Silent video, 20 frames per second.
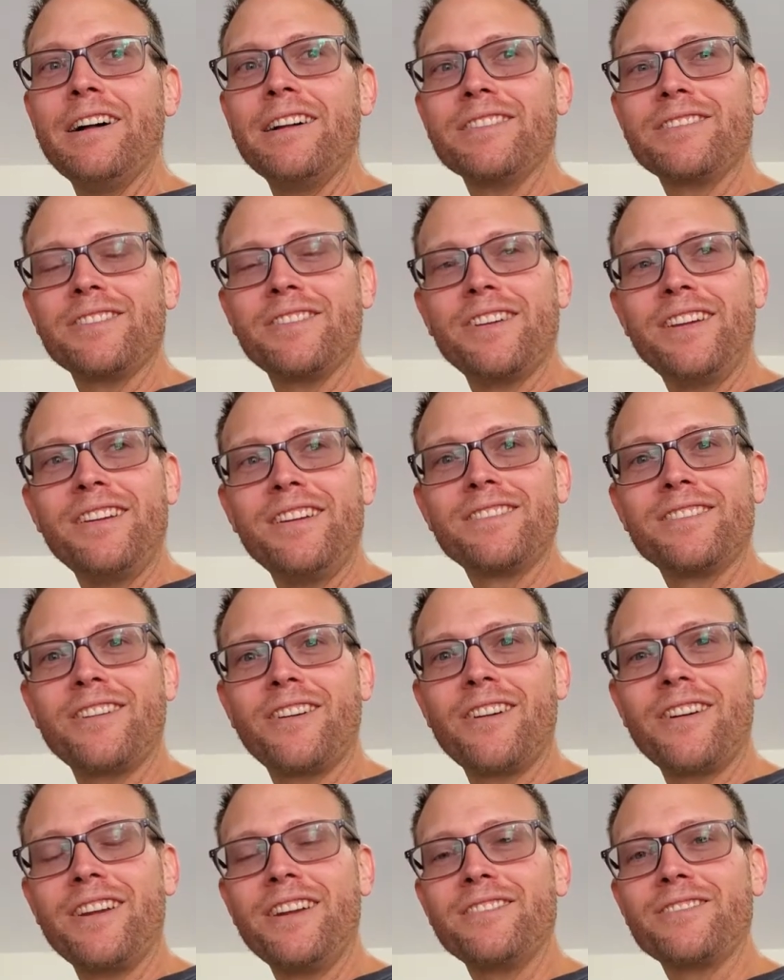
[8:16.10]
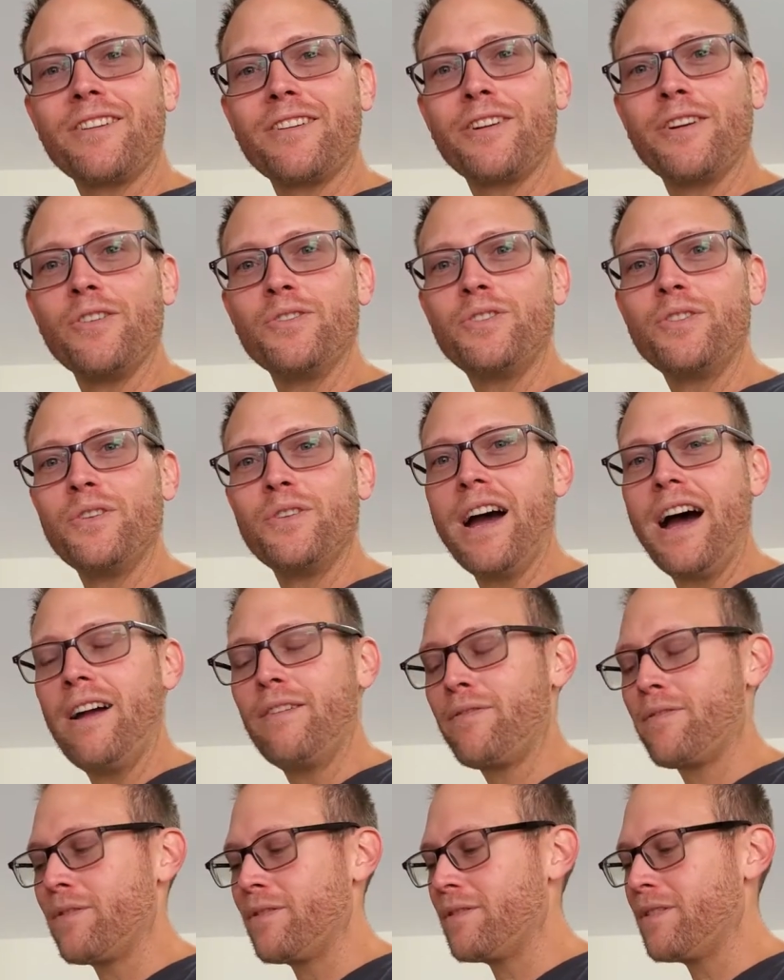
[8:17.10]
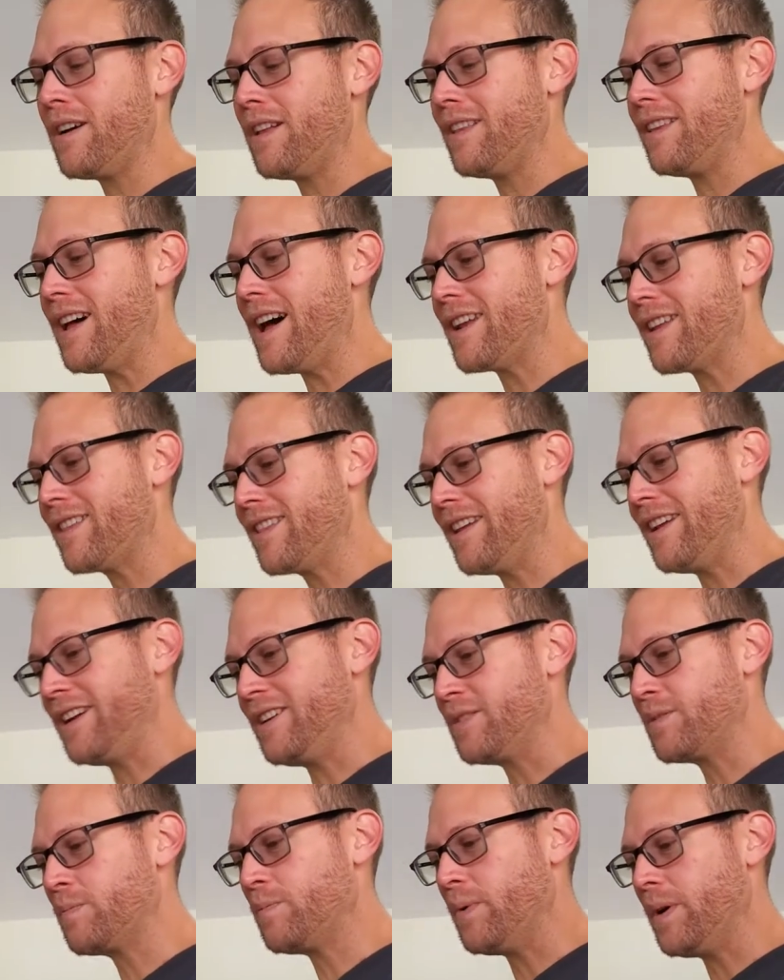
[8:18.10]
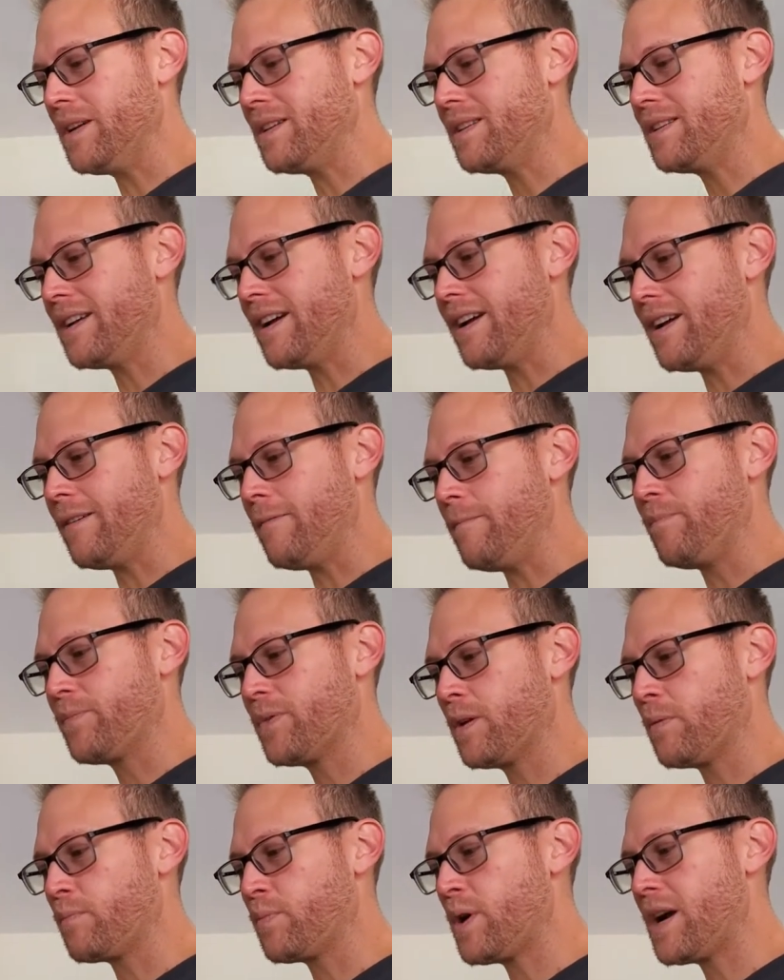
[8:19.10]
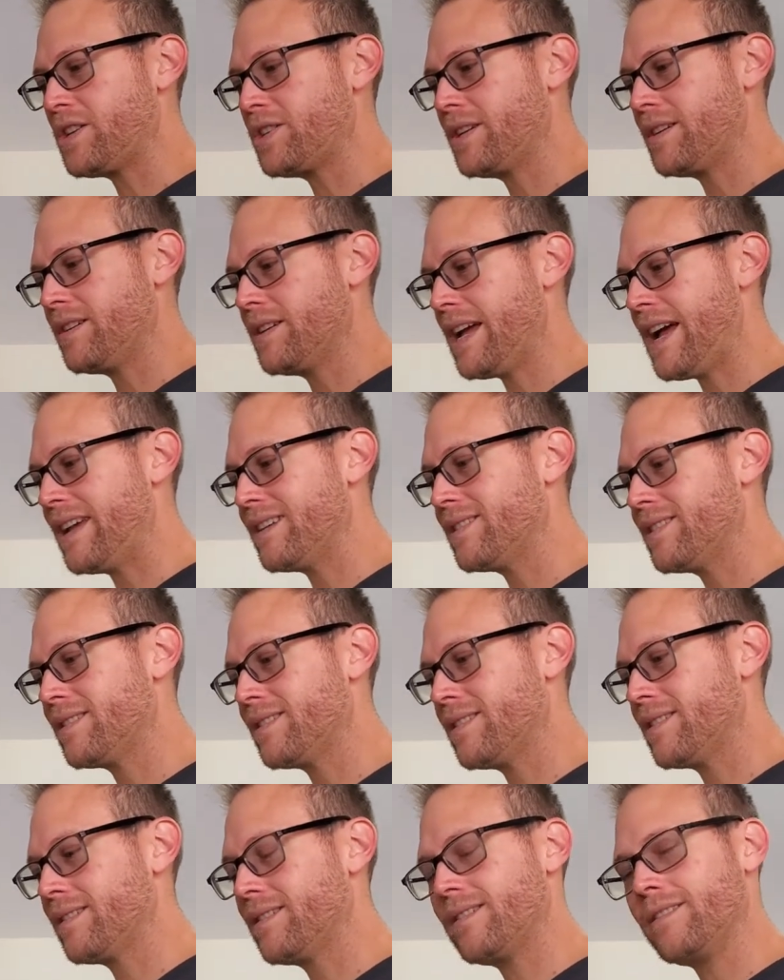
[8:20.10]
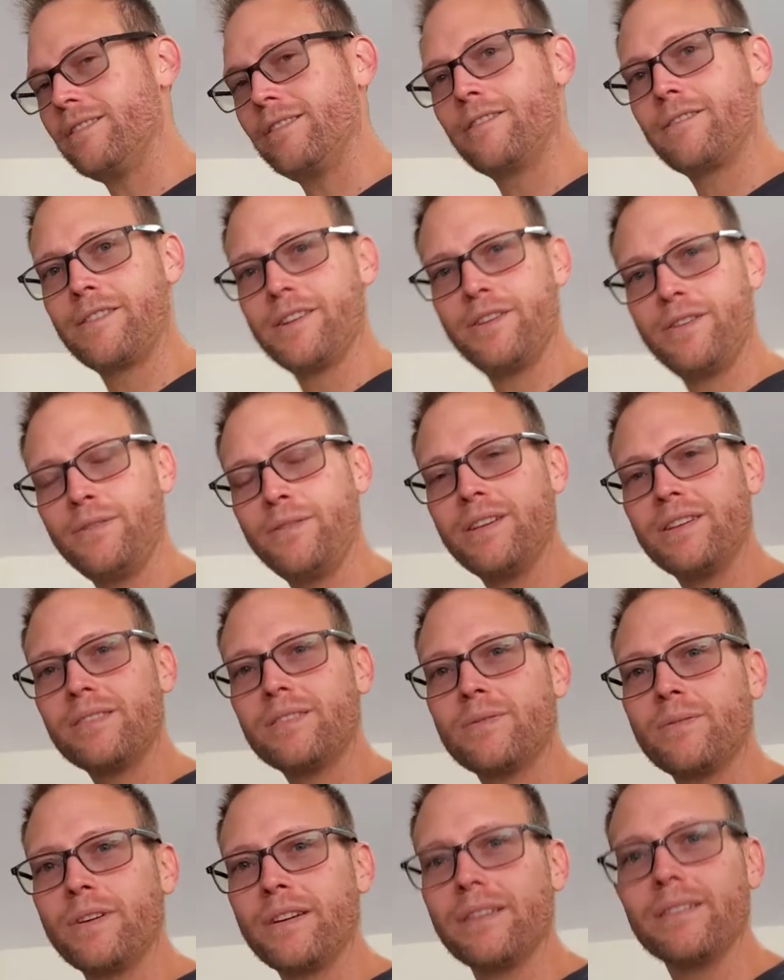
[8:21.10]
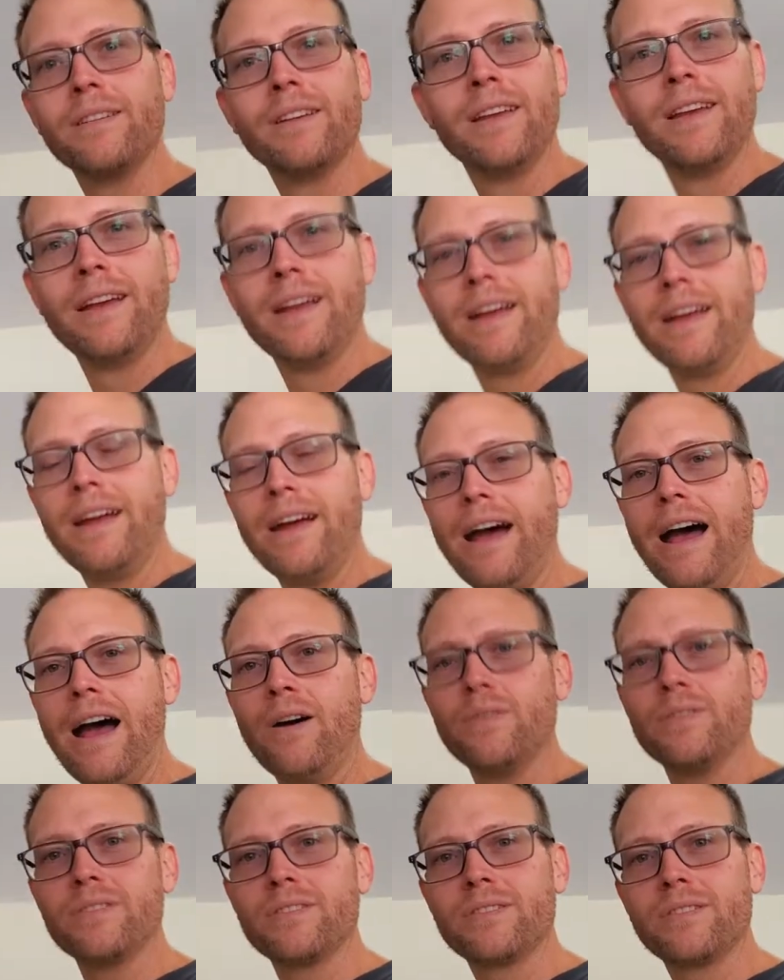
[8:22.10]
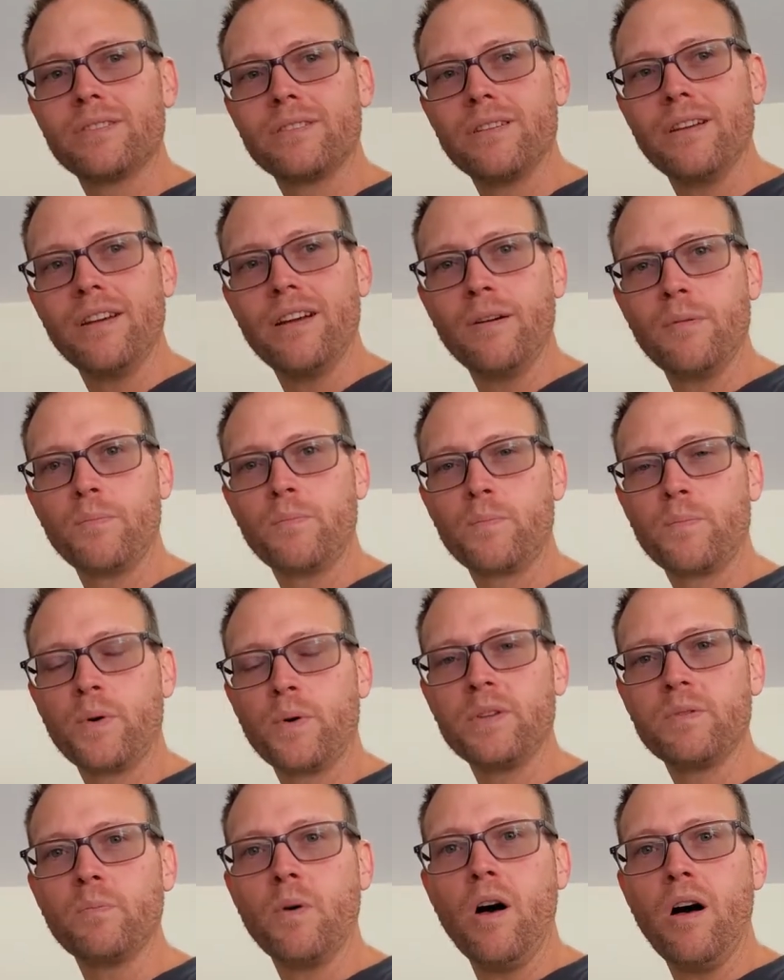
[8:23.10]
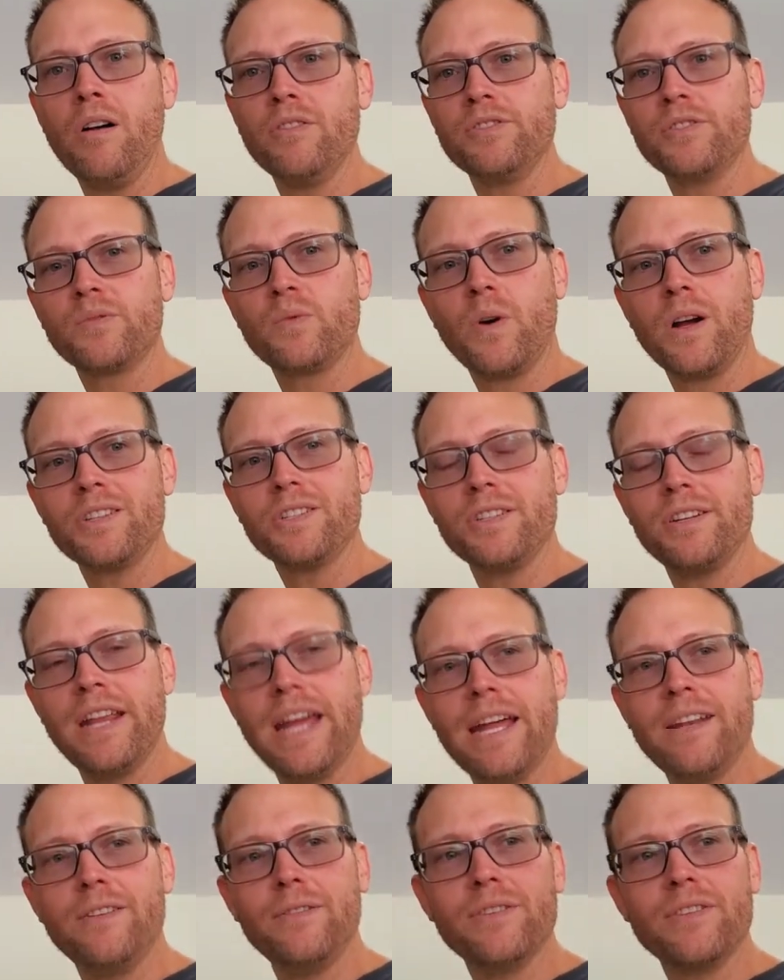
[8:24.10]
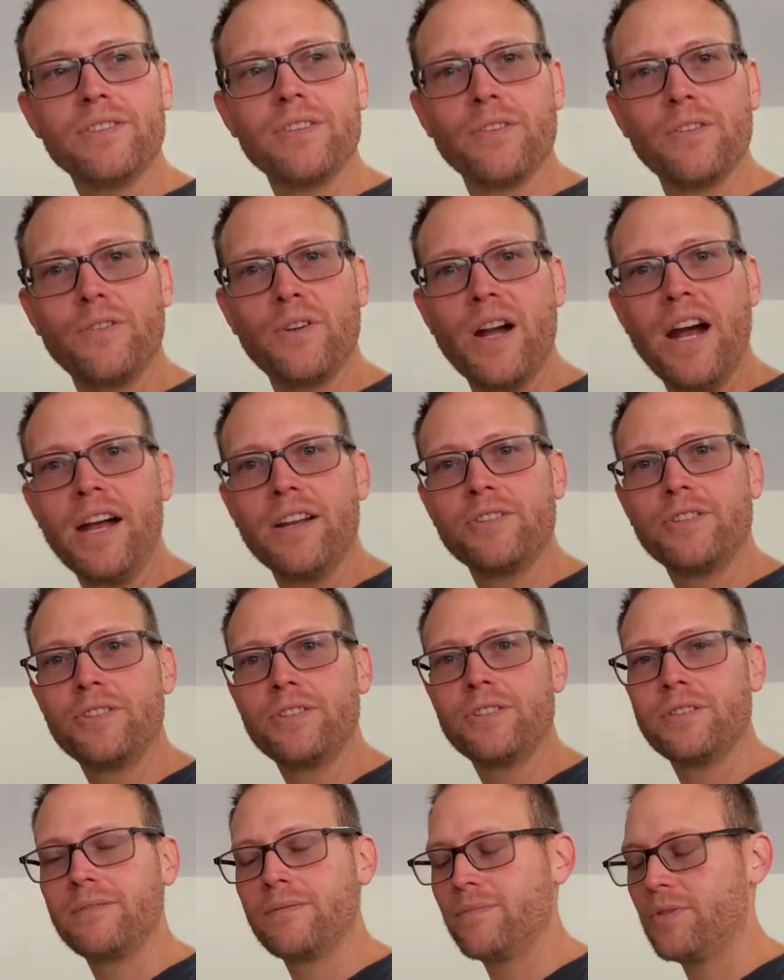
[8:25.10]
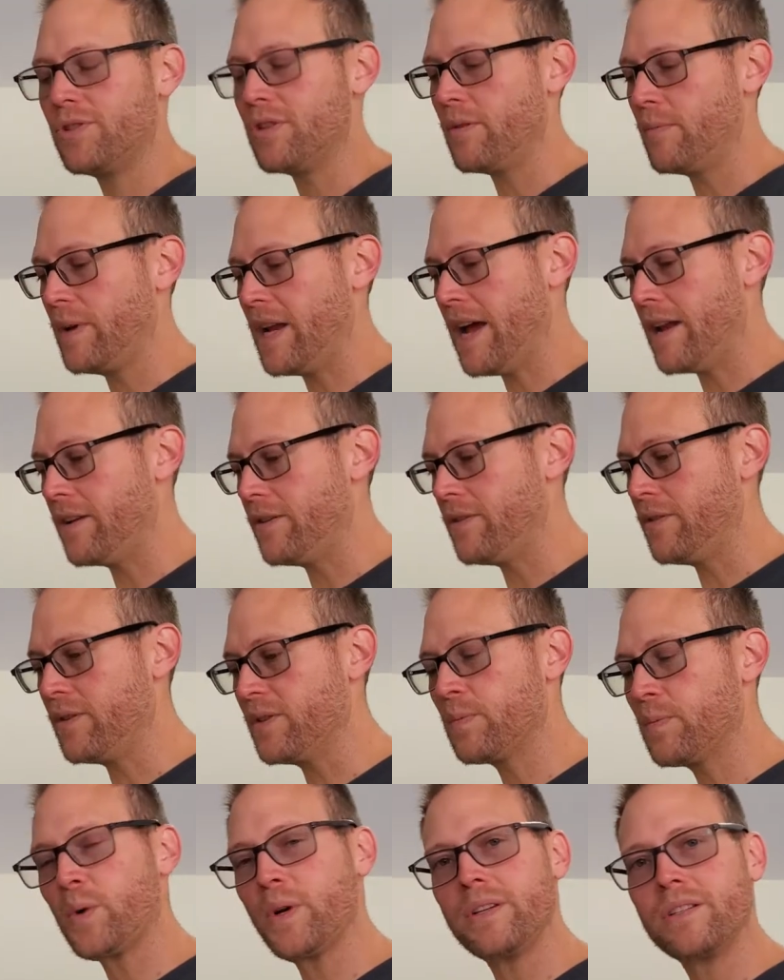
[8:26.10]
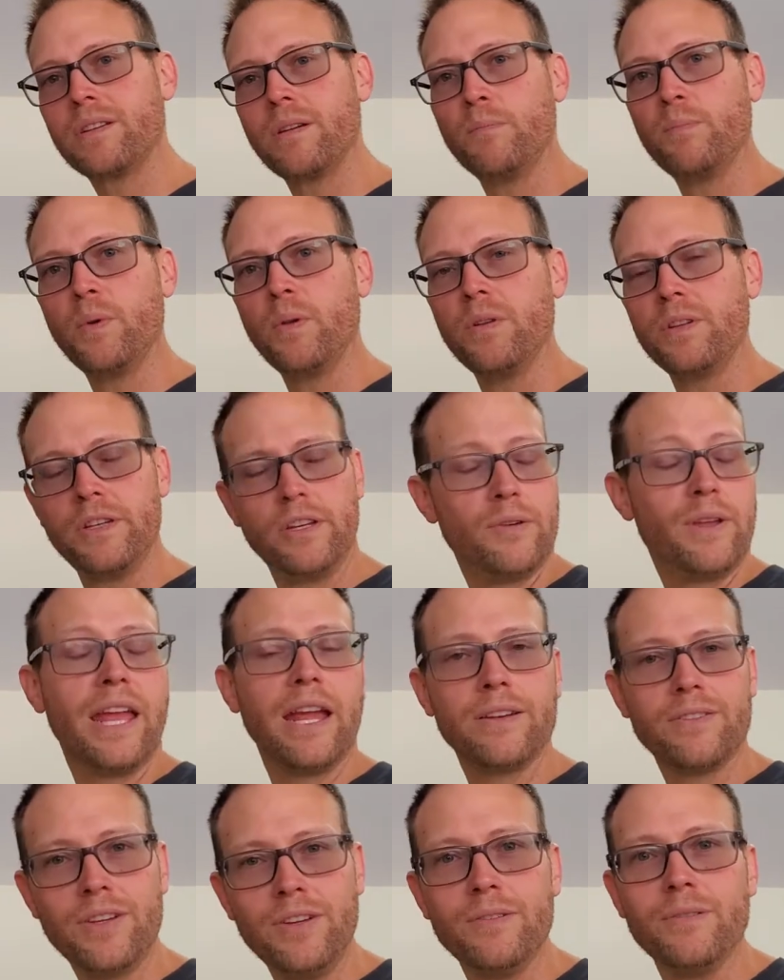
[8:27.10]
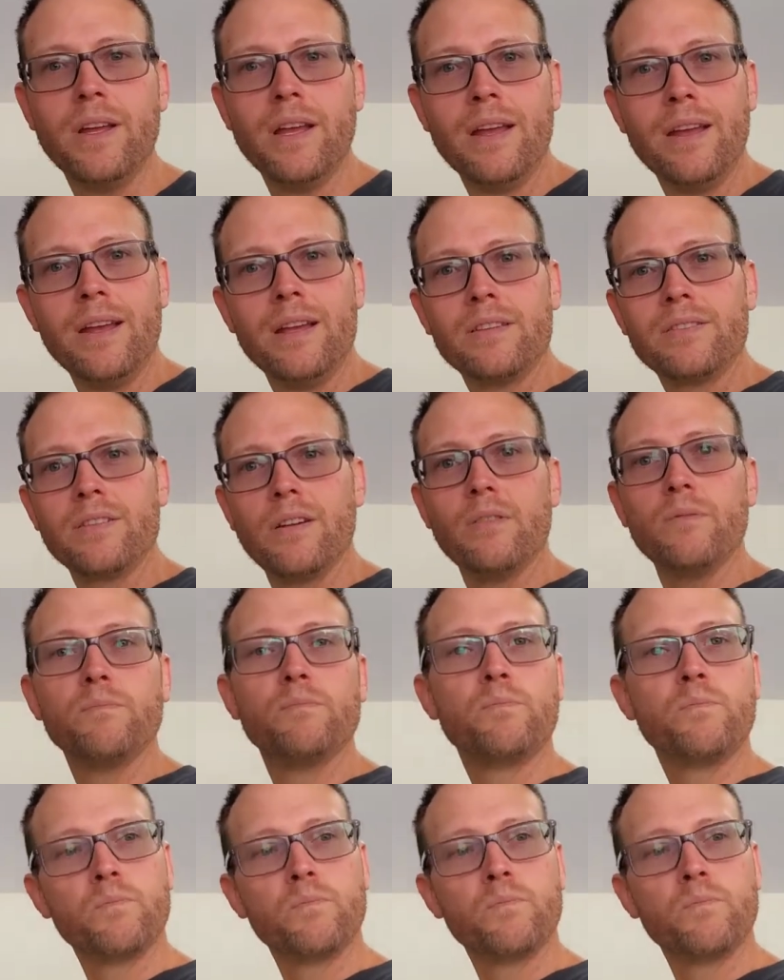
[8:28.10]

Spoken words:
So he's our go-to guy for a lot of things. But compression test, learned to do this when I was pretty small. Just watching Dad do this in the garage showed me how to do it. Pretty simple, and you can too. So